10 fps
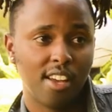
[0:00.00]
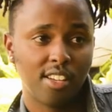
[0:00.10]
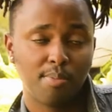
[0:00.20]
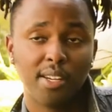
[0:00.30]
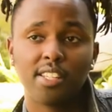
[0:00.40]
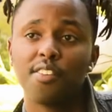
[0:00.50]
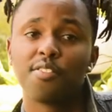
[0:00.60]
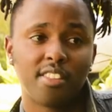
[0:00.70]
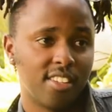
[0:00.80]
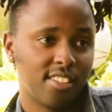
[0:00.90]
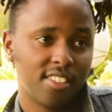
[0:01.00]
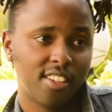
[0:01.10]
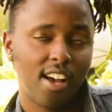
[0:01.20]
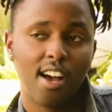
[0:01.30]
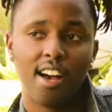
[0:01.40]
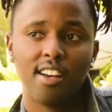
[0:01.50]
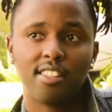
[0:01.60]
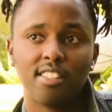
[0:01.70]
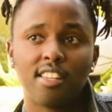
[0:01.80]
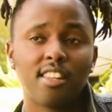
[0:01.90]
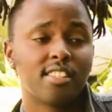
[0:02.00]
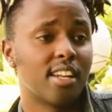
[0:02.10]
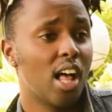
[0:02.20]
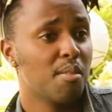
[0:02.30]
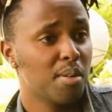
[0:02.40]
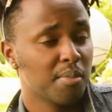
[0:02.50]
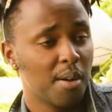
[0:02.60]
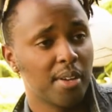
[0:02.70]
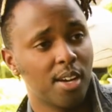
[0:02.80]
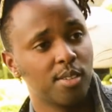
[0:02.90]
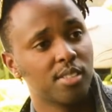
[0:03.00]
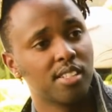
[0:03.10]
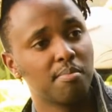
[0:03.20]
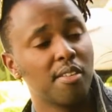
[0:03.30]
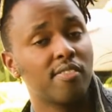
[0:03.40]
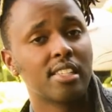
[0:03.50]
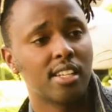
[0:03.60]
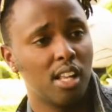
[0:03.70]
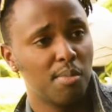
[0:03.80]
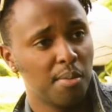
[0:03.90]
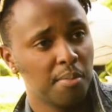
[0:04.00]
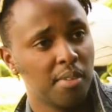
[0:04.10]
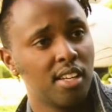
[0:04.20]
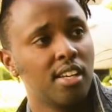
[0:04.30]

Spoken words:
Expect everything. This year there's an album coming out, my first album,